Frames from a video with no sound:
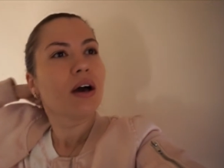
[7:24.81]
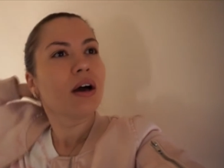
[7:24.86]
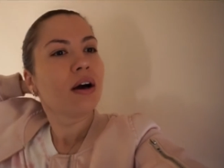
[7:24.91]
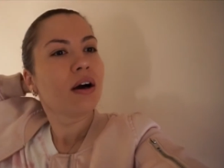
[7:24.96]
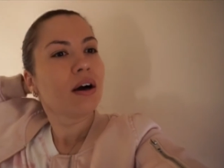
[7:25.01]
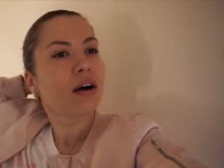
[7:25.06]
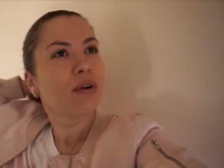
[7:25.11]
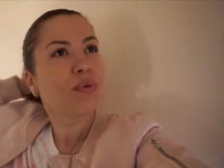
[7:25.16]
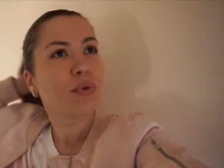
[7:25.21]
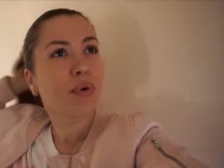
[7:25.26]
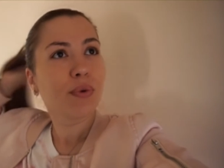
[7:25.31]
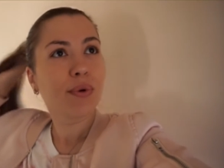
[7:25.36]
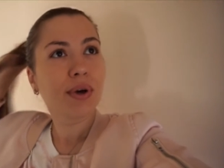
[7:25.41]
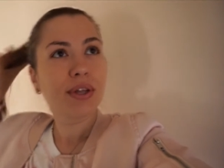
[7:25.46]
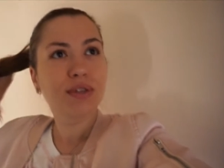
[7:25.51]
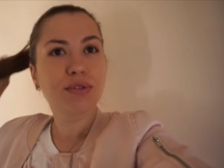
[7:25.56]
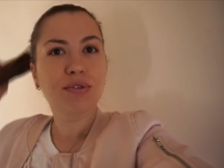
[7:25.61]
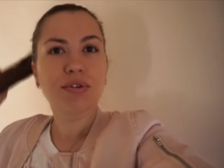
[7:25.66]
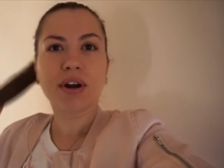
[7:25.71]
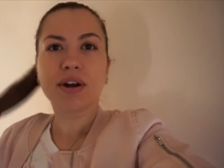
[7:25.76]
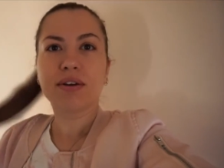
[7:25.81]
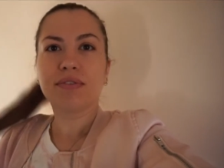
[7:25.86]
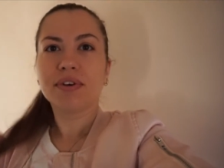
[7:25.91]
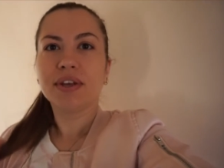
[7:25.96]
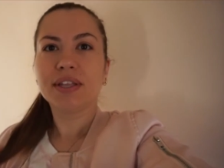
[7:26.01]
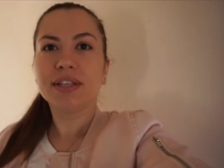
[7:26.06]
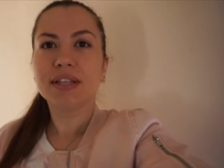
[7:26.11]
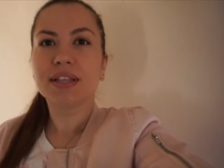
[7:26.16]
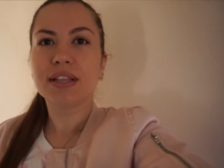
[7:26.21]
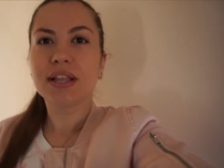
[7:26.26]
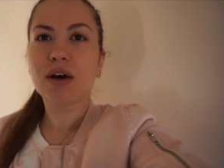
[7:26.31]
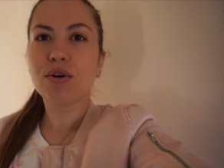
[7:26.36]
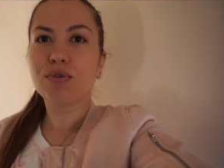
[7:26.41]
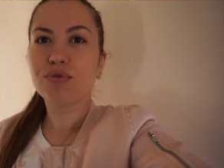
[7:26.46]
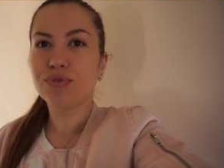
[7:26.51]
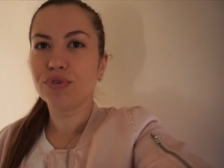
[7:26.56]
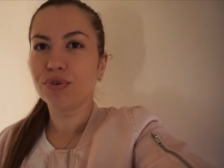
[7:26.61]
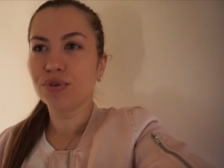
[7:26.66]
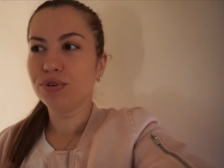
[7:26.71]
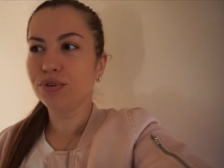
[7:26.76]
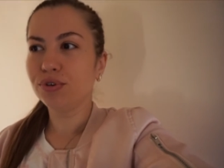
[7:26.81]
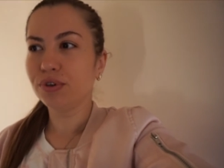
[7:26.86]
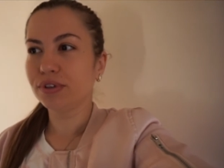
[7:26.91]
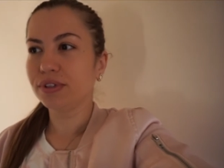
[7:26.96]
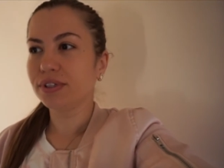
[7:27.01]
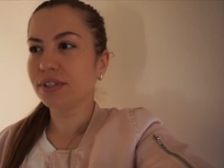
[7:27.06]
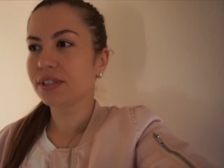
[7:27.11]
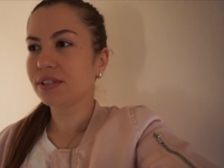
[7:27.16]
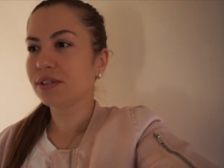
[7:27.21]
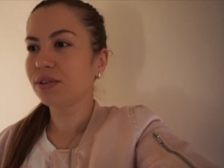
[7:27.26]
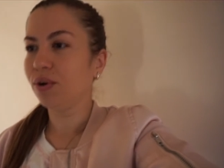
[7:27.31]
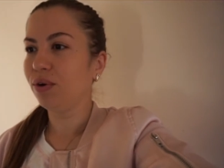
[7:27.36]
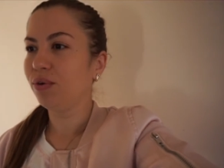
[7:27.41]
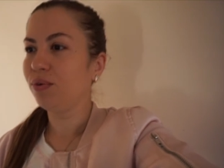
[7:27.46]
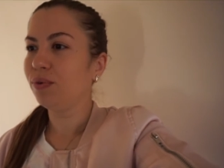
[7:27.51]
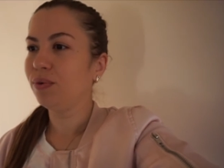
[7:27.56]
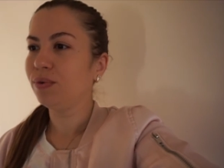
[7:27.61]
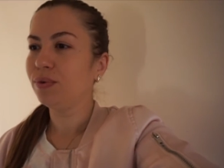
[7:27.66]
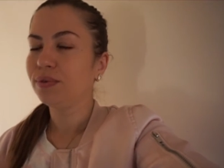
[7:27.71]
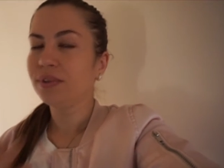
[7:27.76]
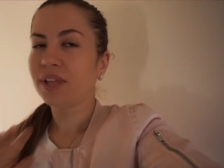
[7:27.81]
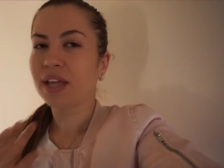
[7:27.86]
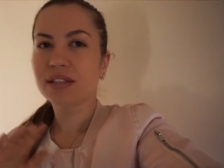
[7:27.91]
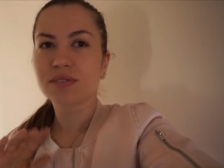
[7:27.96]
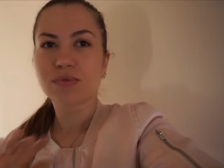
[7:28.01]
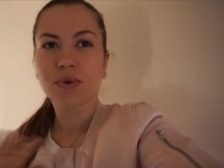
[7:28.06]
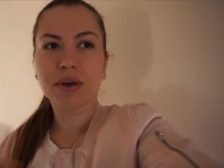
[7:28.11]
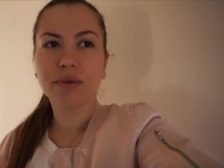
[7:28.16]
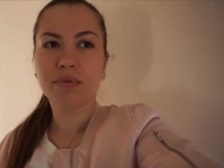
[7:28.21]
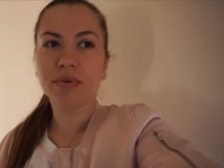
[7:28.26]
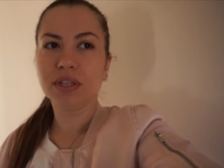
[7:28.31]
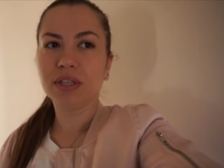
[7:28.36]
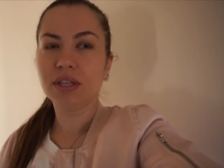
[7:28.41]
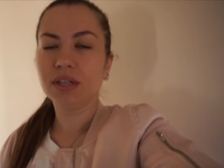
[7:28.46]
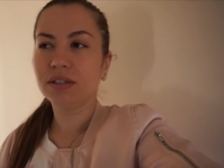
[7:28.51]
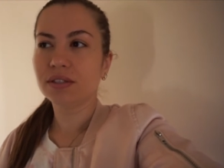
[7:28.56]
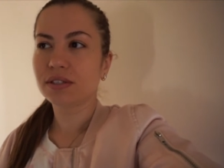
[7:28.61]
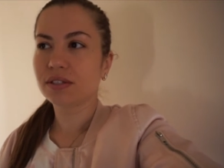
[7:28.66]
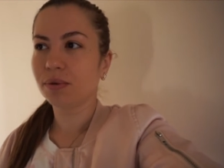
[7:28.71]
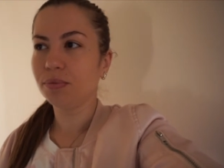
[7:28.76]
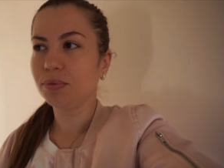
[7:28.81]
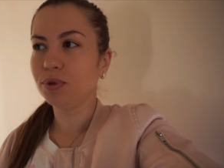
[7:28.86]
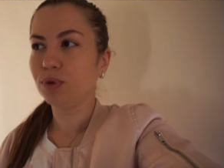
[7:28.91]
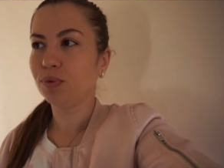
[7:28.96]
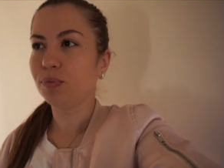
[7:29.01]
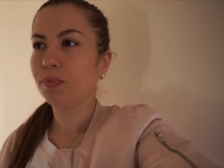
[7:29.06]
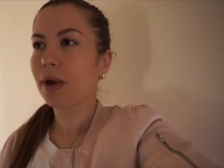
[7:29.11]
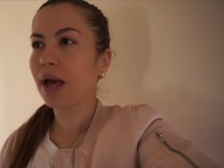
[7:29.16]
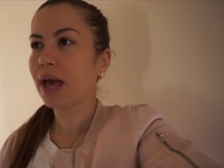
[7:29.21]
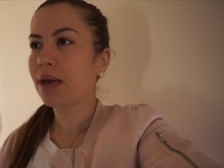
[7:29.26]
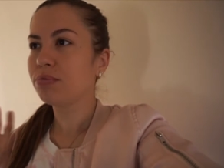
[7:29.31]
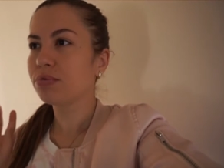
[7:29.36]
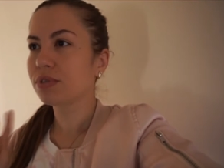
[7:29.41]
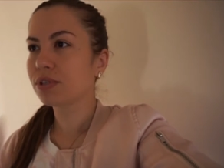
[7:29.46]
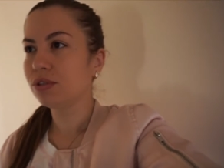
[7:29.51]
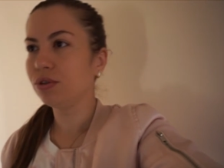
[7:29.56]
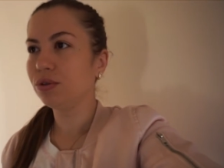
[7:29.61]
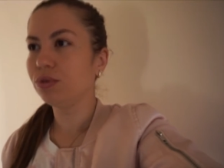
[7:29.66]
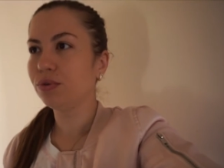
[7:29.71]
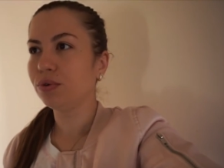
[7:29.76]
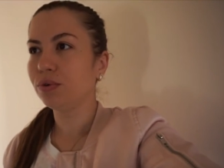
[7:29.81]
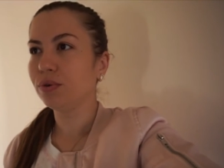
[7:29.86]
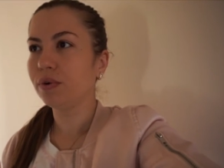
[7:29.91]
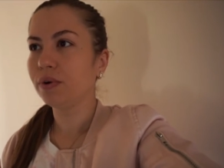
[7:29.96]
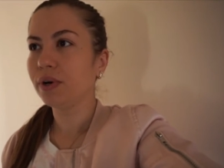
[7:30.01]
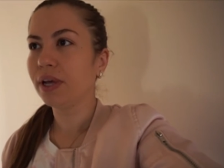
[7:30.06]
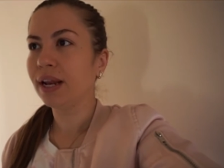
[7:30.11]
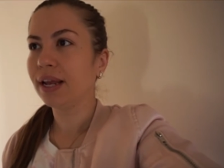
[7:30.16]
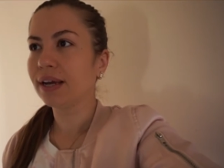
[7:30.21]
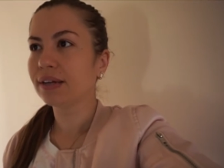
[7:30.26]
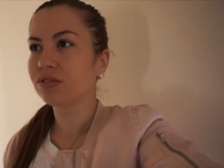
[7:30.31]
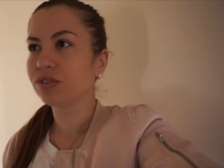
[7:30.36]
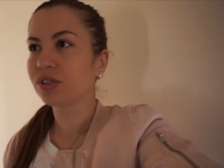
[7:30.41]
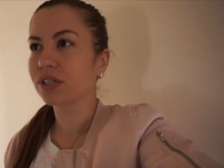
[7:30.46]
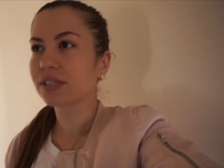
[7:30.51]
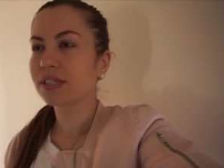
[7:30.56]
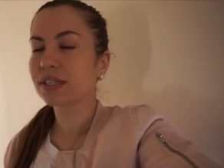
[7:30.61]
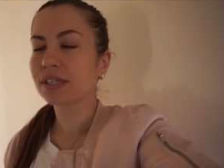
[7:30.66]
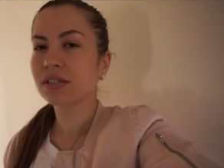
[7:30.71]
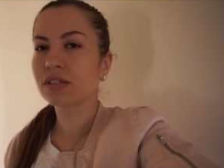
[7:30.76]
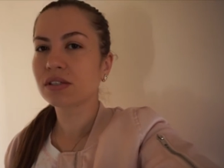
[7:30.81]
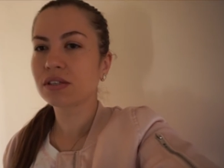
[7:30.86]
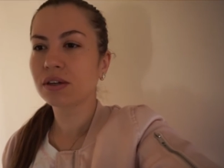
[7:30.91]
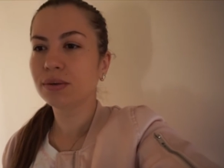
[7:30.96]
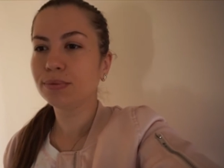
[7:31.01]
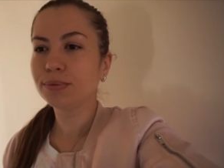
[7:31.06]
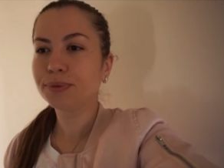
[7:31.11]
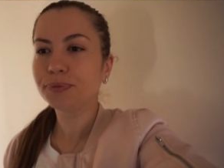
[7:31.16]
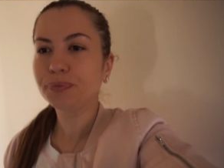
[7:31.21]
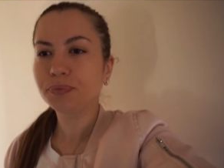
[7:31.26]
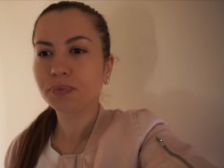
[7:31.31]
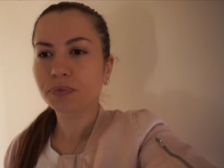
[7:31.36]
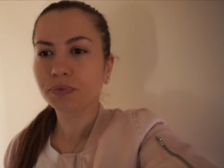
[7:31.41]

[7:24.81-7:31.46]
we want to renovate it now for good. So that's why we did some new pipes, new electric system,